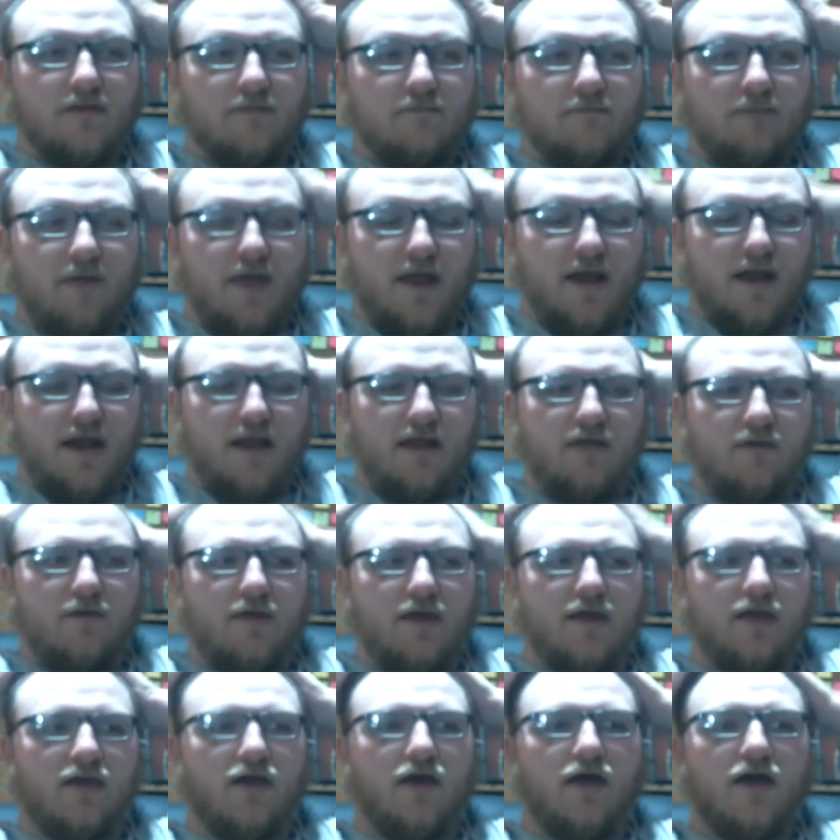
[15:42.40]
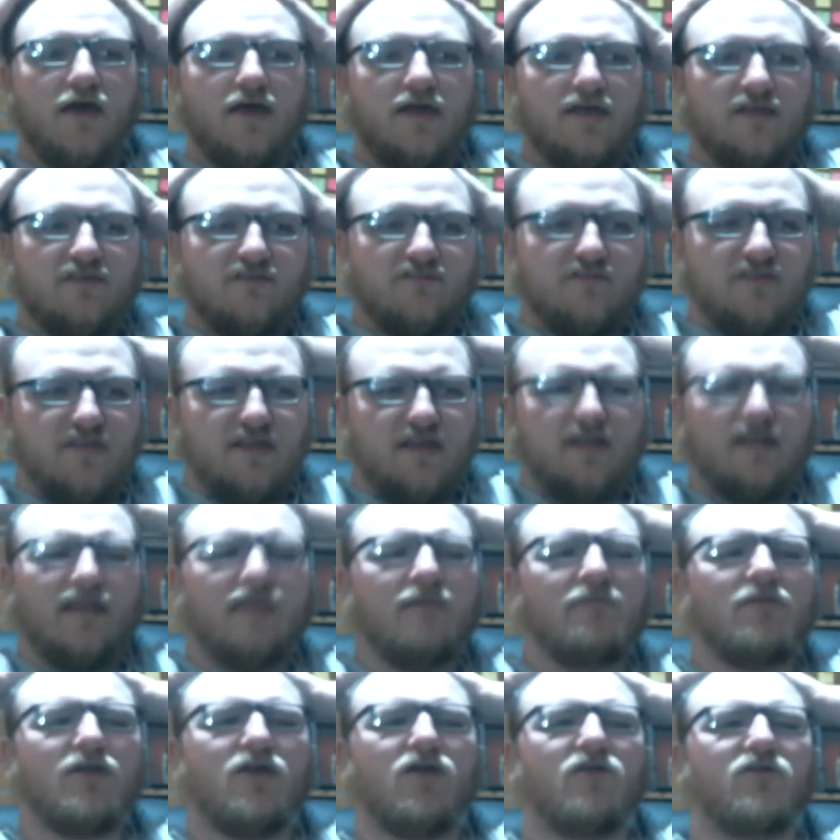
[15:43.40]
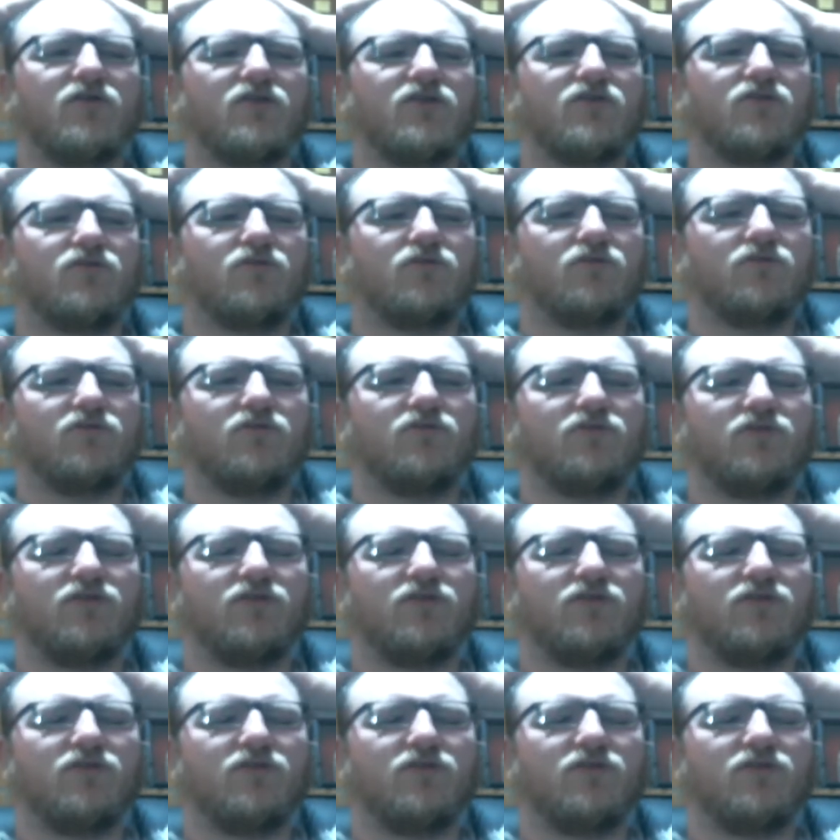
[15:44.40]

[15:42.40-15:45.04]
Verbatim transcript: But anyway, guys, uh, let me know what you you